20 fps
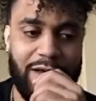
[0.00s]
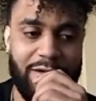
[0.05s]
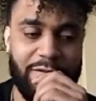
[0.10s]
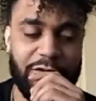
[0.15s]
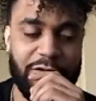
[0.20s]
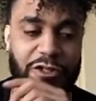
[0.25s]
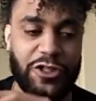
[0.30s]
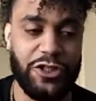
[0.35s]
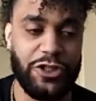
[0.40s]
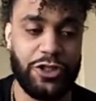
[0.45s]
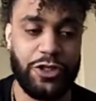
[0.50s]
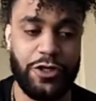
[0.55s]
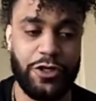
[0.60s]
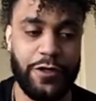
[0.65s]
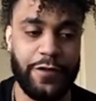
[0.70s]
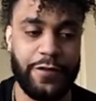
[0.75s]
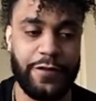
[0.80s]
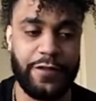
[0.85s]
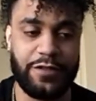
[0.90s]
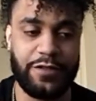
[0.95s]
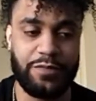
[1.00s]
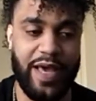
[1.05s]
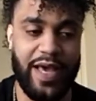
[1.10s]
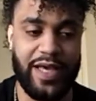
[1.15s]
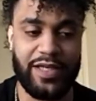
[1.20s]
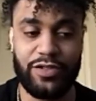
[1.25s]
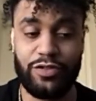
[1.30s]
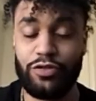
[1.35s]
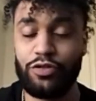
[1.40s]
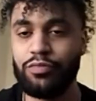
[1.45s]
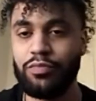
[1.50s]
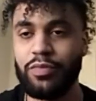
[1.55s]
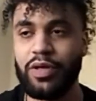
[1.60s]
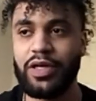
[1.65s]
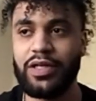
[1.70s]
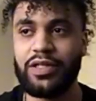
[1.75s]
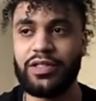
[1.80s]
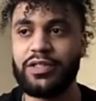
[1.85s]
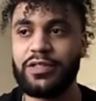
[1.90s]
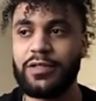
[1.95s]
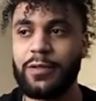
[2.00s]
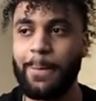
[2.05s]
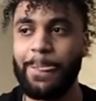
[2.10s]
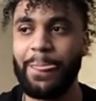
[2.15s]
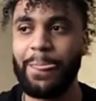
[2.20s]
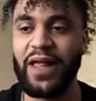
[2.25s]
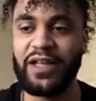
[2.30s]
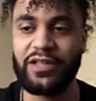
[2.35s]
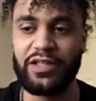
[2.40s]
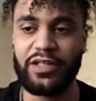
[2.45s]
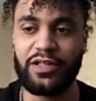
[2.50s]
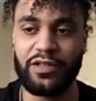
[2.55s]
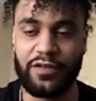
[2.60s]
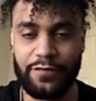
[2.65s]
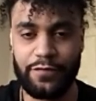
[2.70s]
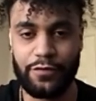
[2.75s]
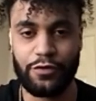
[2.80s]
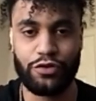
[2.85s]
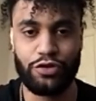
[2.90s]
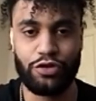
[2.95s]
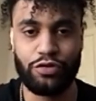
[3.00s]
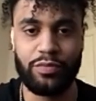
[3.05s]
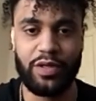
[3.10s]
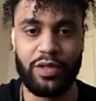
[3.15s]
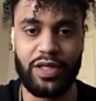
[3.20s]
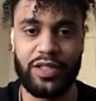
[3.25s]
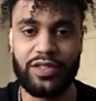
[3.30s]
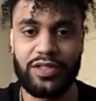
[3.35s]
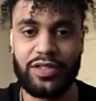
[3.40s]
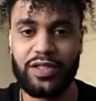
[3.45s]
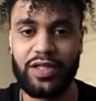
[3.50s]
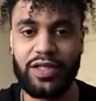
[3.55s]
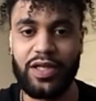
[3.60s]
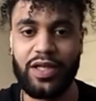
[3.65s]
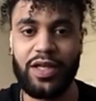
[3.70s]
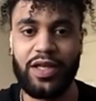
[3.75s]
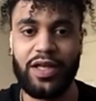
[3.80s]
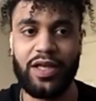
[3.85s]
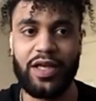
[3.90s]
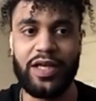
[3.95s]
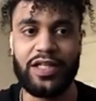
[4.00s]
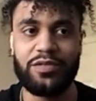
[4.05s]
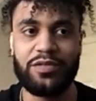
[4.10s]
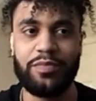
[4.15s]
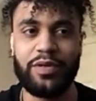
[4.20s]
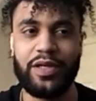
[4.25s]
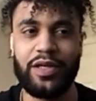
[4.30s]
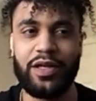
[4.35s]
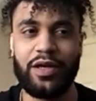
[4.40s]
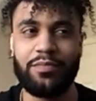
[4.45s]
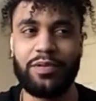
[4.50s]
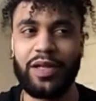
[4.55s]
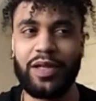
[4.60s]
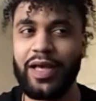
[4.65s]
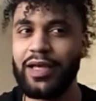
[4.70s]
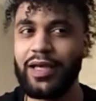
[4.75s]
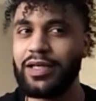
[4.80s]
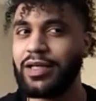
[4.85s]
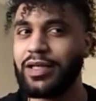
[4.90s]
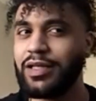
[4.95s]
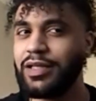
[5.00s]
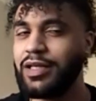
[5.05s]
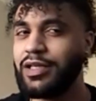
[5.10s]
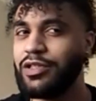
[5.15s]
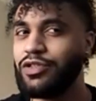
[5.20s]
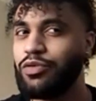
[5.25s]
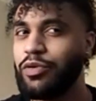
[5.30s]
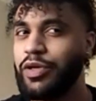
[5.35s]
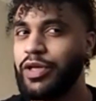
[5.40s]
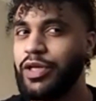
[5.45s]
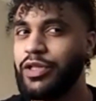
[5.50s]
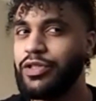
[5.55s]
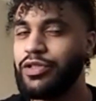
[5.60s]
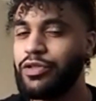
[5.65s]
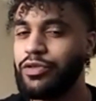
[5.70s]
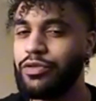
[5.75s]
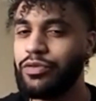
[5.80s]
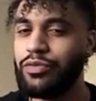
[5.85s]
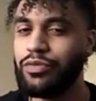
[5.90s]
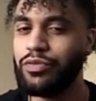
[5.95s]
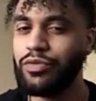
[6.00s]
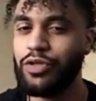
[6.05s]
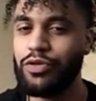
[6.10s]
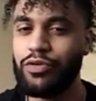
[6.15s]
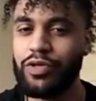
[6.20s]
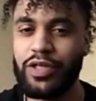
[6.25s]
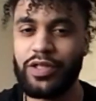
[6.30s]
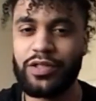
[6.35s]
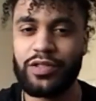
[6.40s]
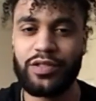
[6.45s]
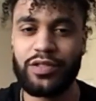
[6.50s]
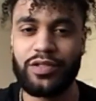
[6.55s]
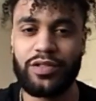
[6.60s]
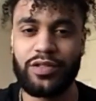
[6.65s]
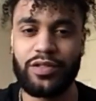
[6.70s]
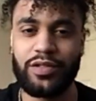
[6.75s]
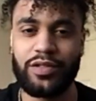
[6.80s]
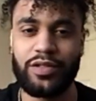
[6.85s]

for sure this past 2 months, like the full 2 months, it's been up like I think 22 units.